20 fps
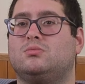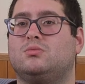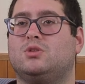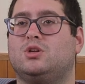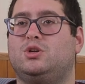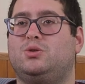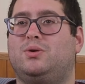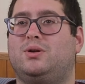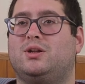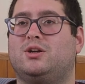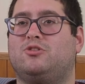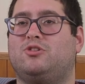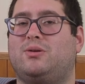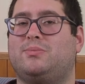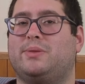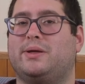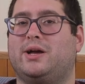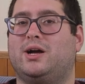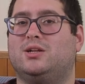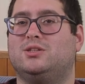you want to grab
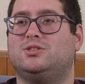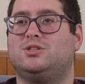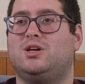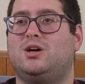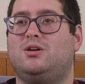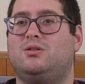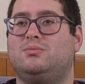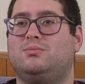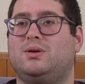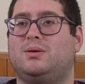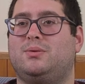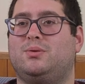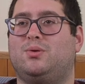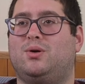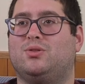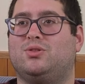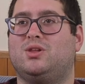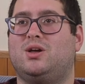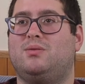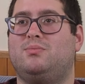the guns though? Maybe you
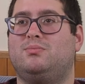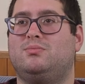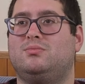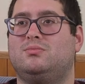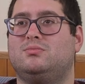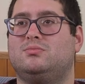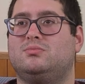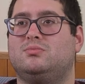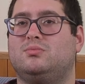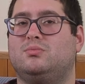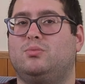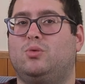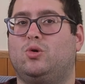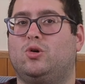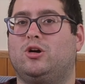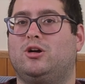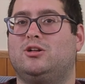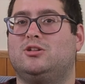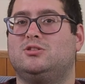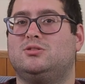want them. More
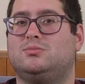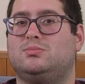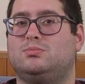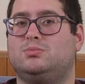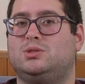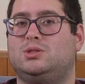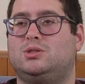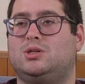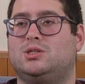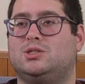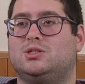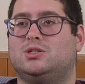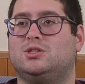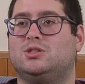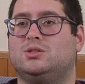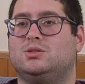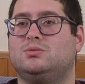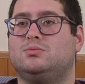gun doesn't hurt.